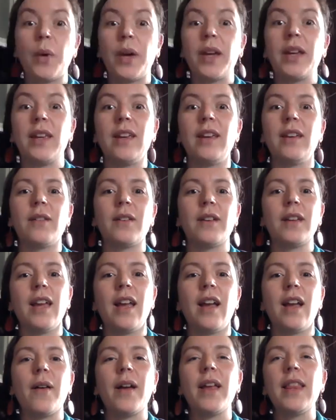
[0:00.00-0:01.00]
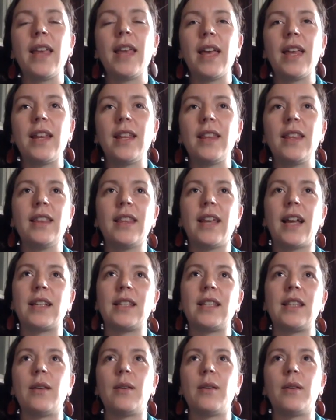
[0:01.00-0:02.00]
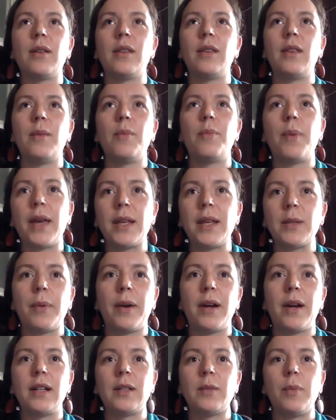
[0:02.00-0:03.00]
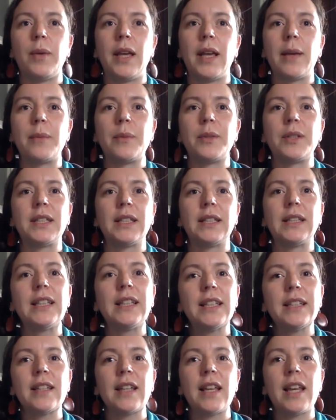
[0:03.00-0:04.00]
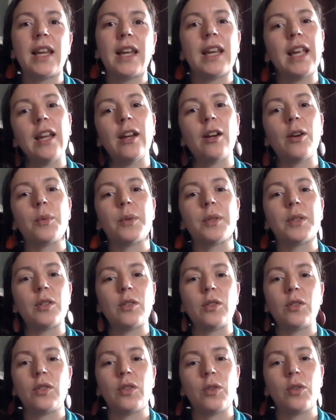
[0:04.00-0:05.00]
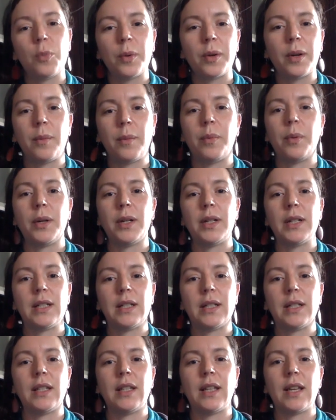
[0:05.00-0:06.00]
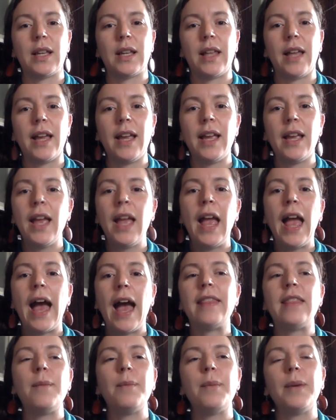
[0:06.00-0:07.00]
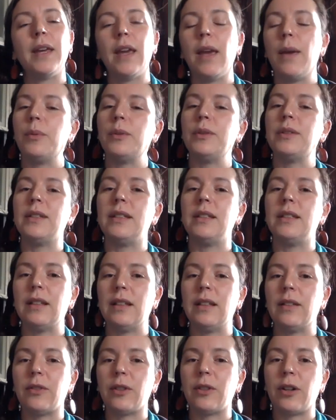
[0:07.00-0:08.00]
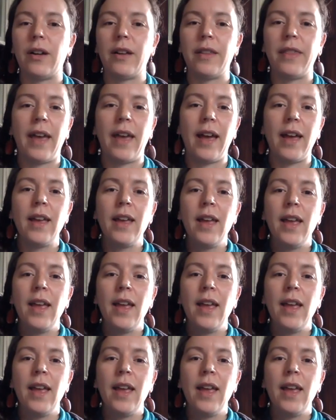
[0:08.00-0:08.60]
what and I think that's the best part, is being able to listen and hear what's super important to the client, and then being able to deliver on that.